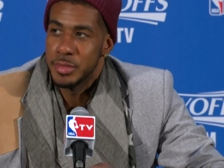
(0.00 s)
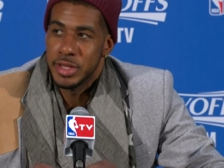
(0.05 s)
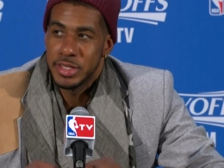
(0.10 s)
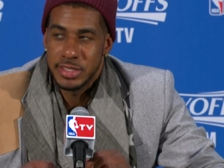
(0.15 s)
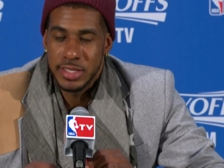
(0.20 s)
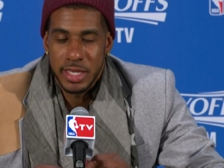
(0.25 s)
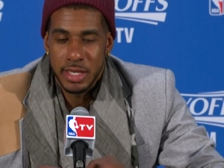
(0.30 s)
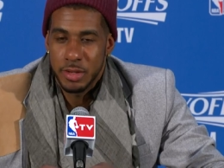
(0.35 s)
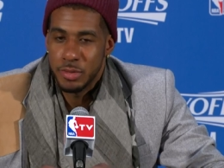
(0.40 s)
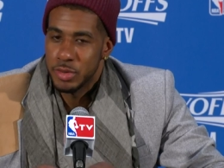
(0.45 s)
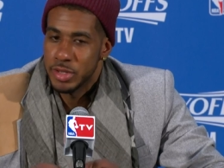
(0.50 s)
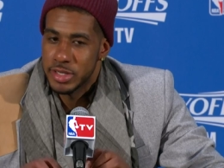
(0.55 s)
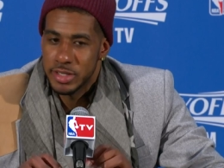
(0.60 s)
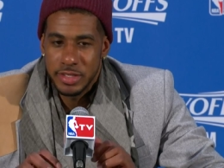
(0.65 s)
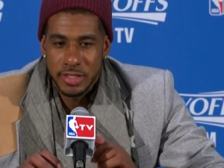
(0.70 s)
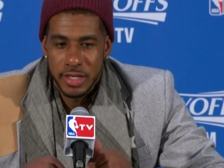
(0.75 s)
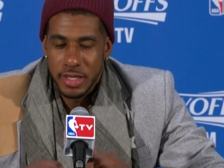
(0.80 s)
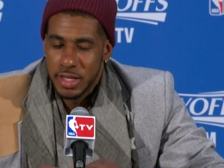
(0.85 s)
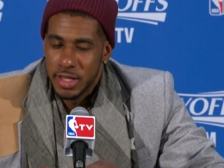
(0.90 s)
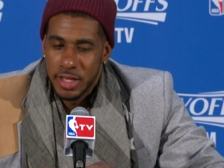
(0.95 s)
my second one, and
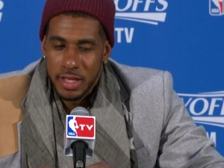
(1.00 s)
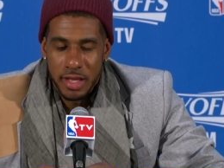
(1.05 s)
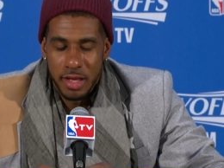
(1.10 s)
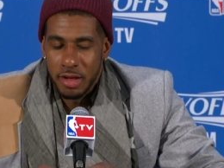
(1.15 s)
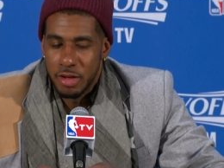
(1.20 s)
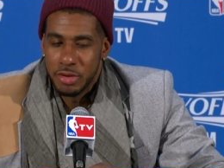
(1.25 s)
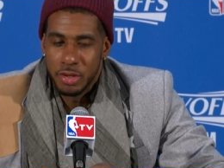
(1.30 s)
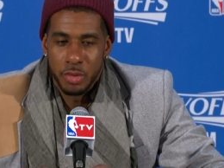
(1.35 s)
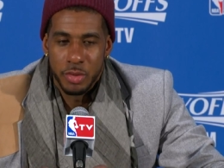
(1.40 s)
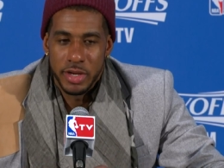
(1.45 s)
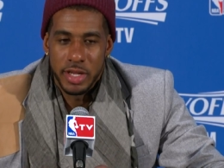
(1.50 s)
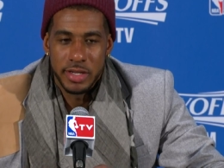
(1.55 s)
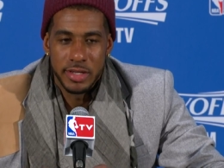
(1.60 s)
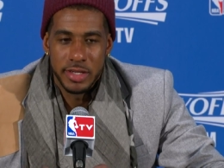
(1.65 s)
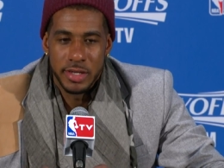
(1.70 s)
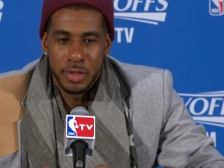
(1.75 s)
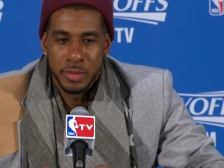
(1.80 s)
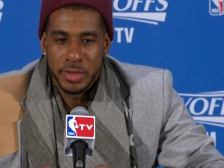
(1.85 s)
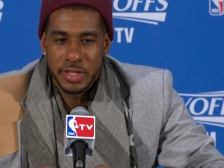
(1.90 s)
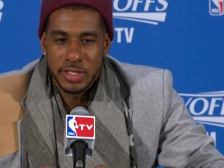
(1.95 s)
I don't know what I
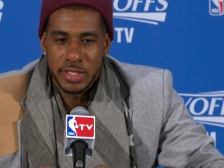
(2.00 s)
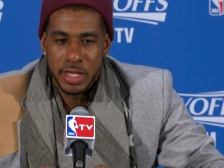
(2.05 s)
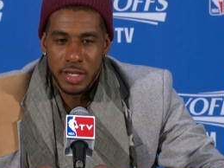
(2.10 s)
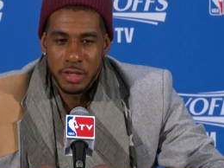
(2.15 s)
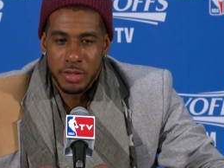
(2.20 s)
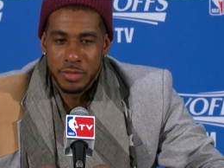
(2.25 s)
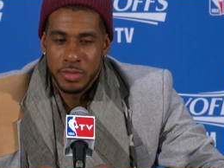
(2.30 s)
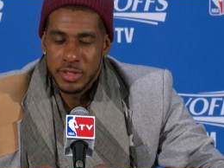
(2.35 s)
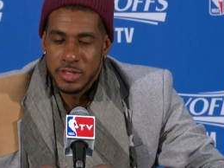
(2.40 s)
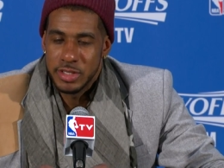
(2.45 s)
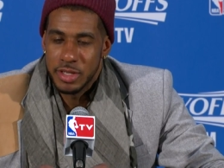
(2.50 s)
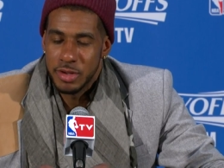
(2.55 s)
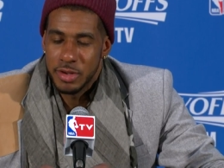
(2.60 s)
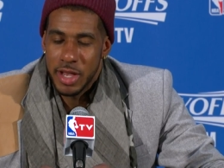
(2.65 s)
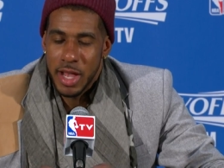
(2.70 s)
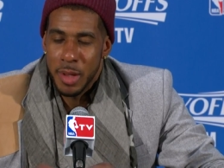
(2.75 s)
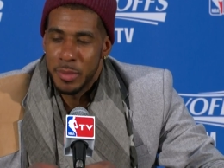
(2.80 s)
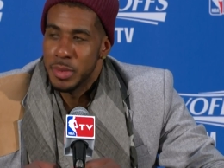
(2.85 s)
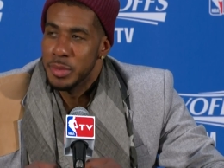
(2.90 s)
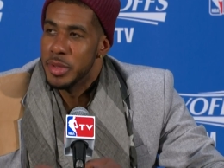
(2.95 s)
did on my second one. So
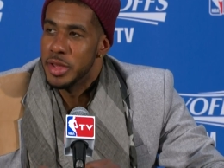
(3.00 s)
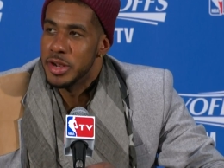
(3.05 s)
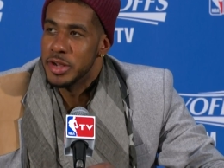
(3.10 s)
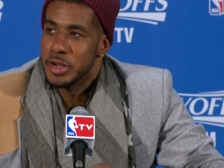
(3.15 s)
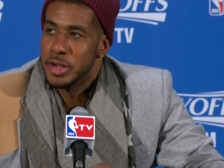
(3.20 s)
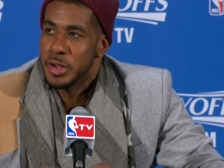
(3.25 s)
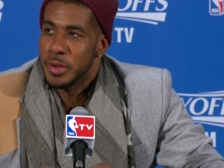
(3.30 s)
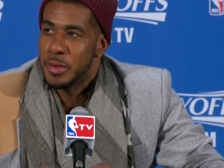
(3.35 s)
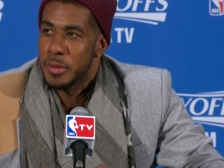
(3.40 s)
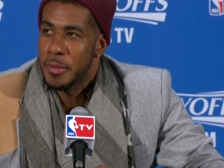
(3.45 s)
I'll be better, though.